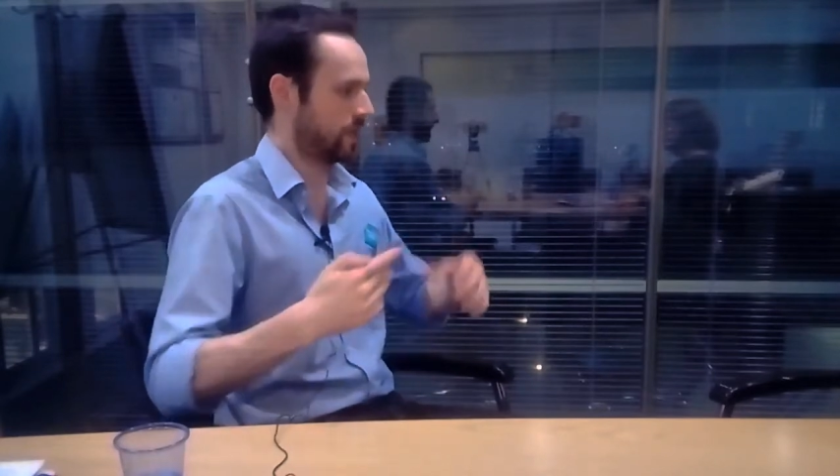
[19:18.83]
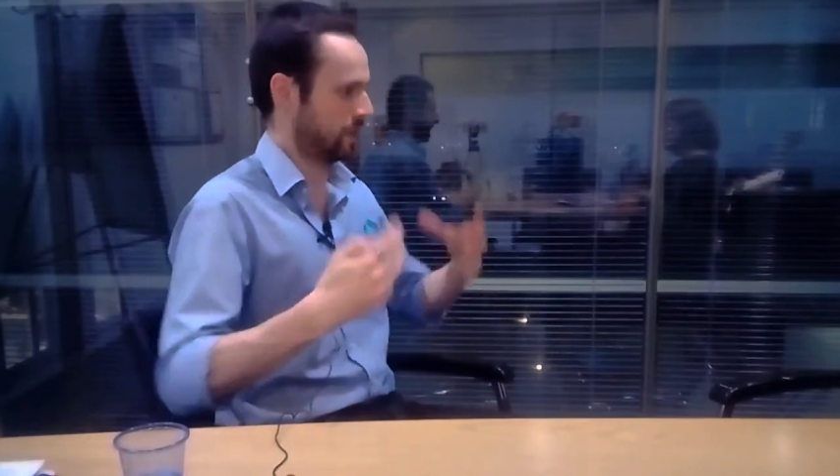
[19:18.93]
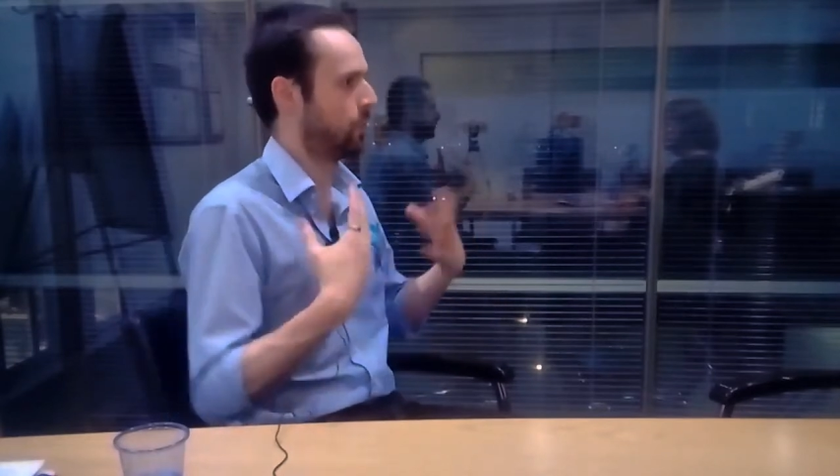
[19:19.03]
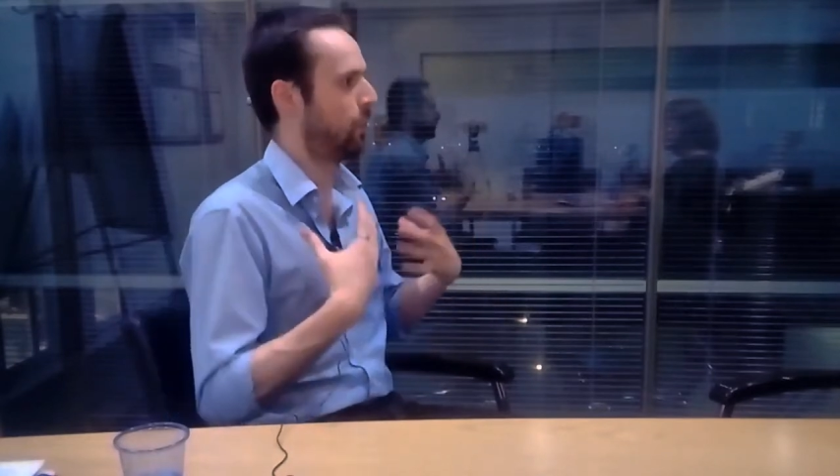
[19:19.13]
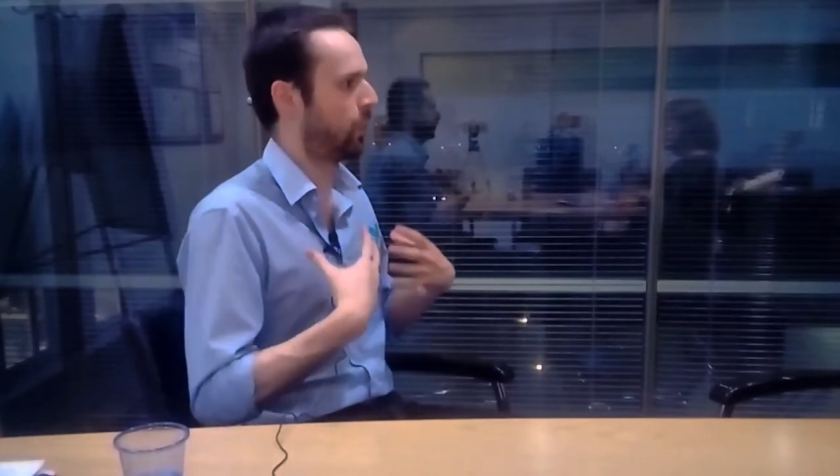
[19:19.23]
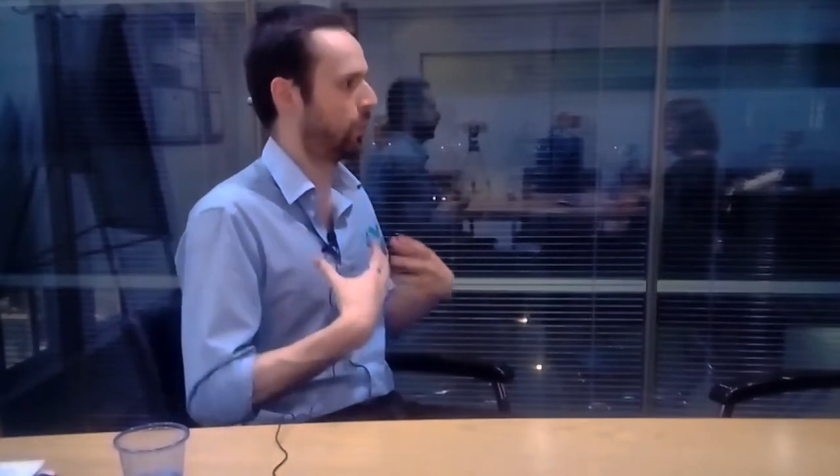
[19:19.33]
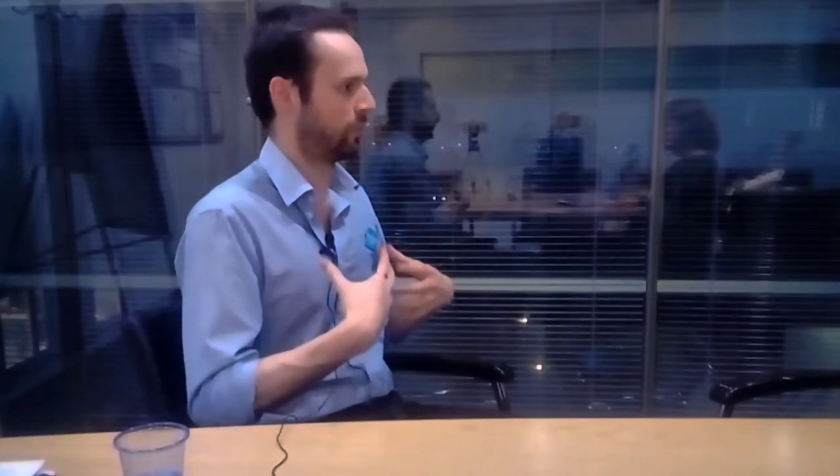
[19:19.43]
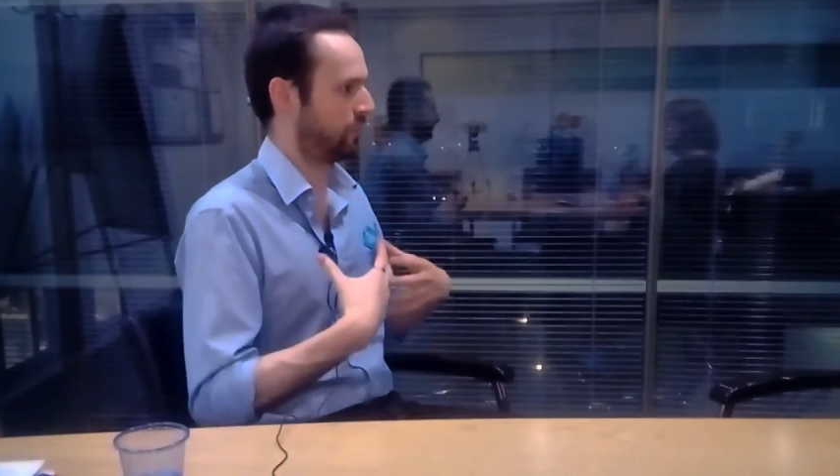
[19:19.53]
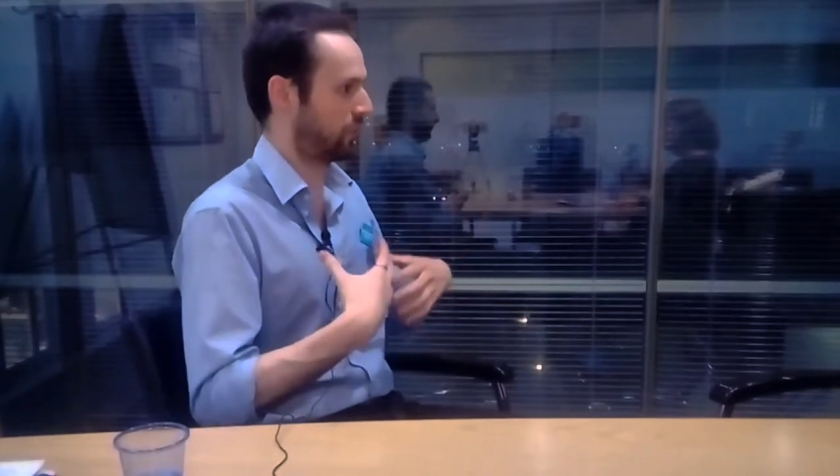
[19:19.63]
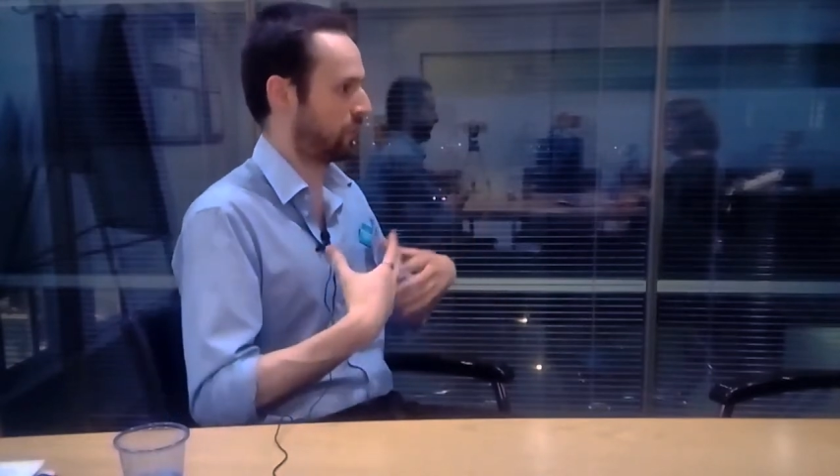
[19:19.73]
it's
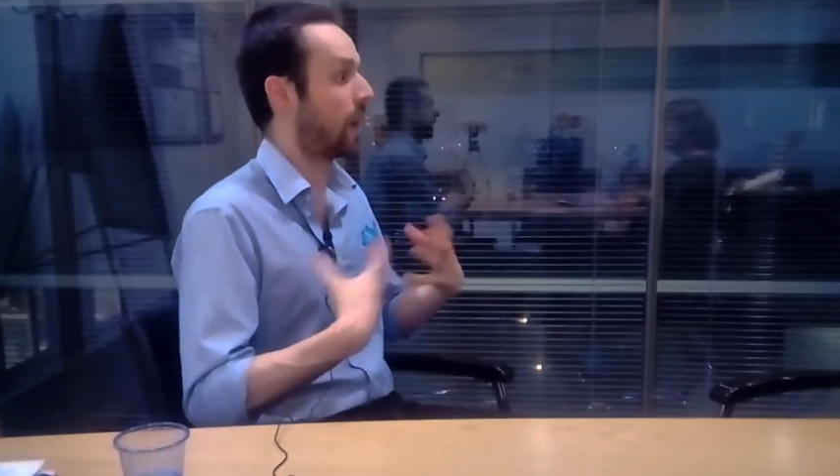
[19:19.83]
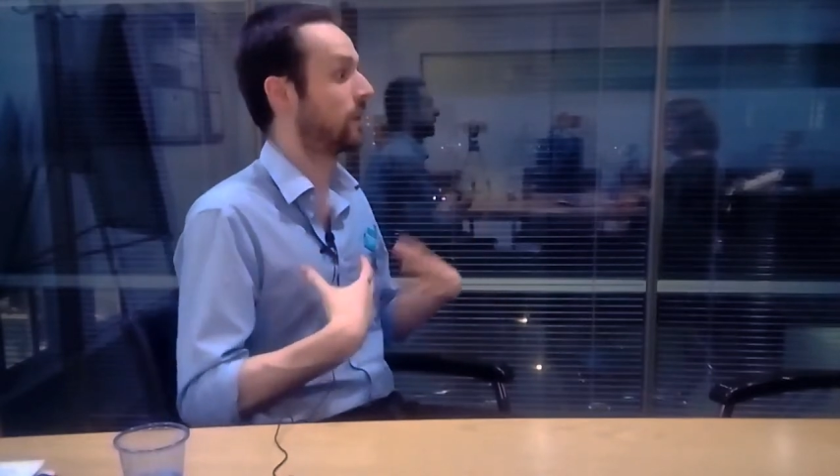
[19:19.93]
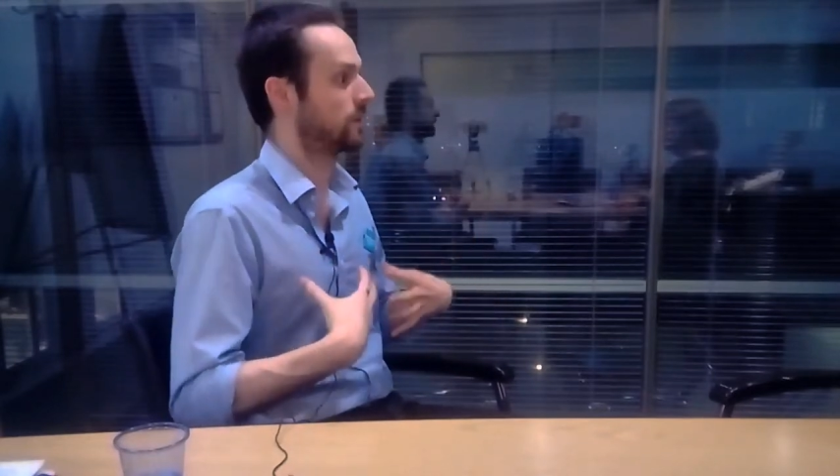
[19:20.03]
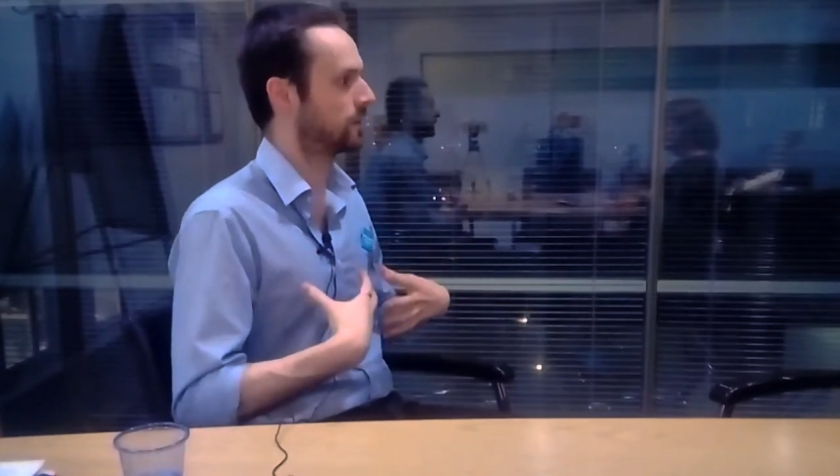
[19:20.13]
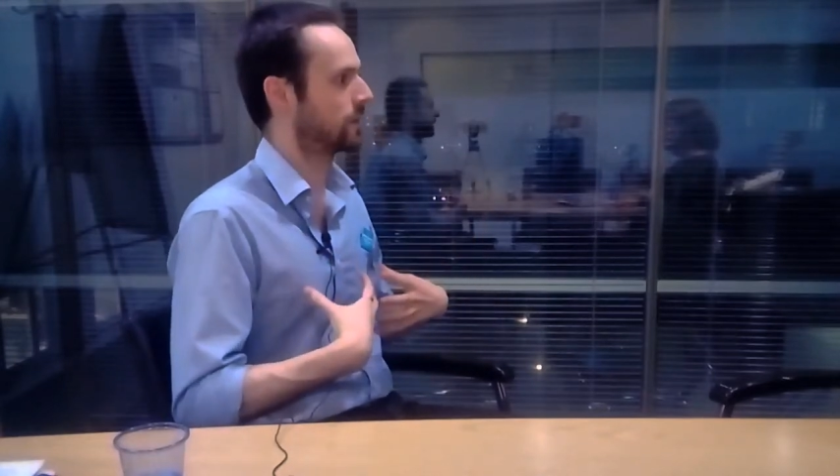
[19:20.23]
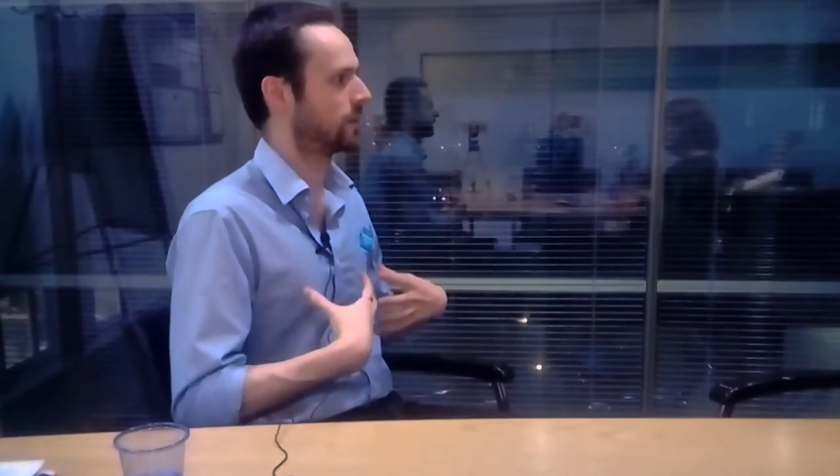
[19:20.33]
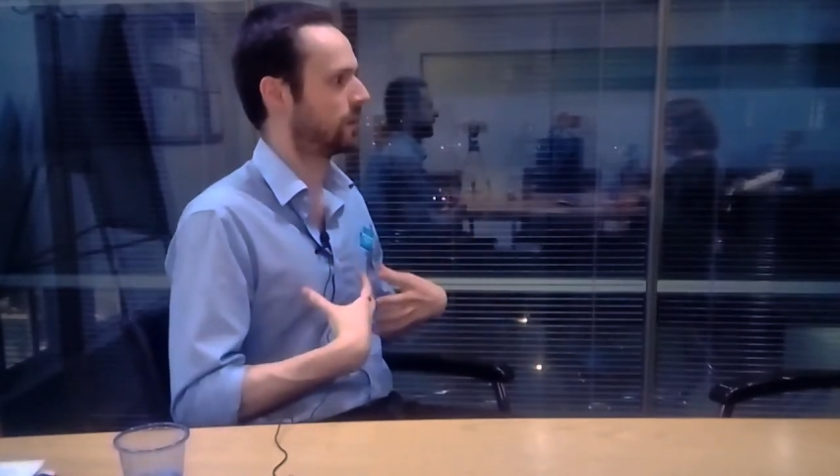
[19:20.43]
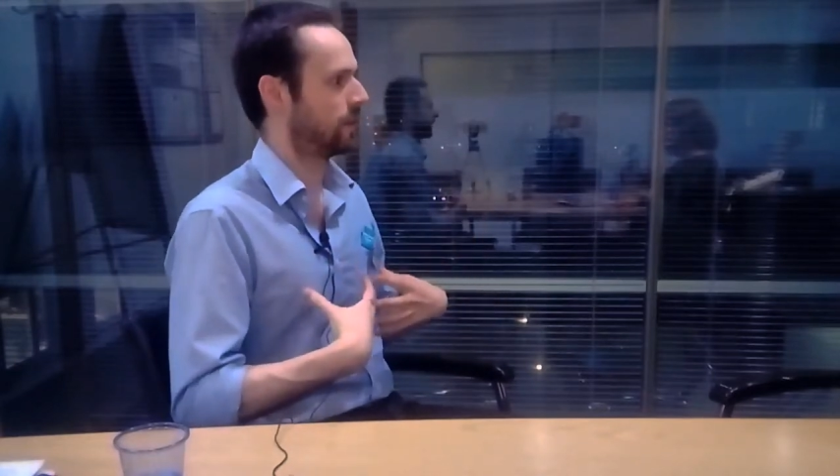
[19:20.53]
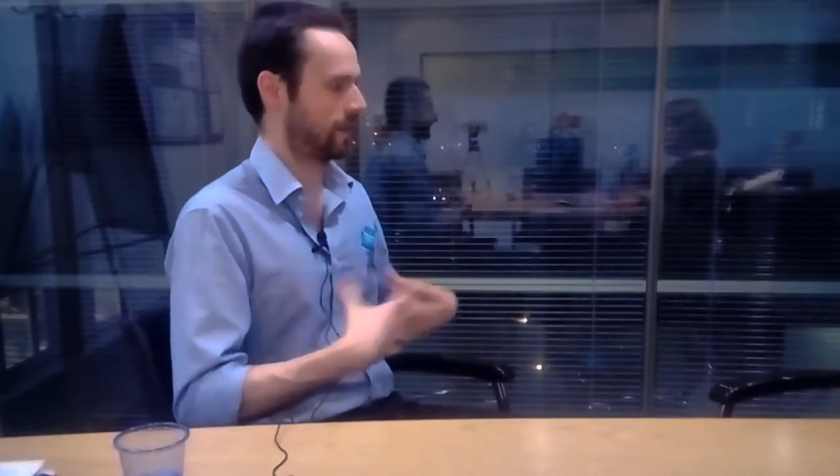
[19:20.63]
important for us